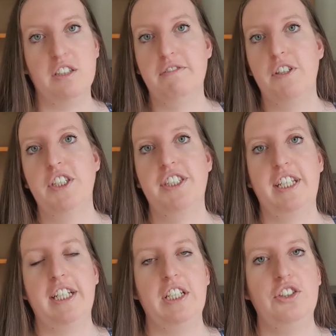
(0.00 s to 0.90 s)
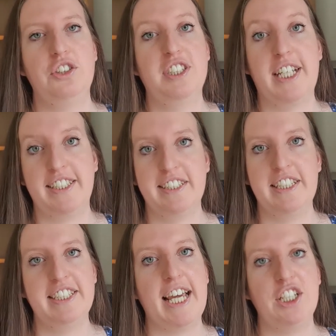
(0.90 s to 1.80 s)
the first thing is to set an
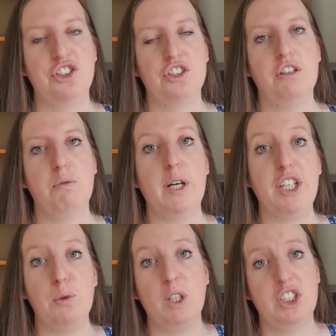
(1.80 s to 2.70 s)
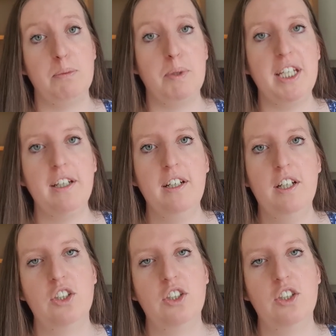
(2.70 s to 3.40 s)
intention of where you want to be.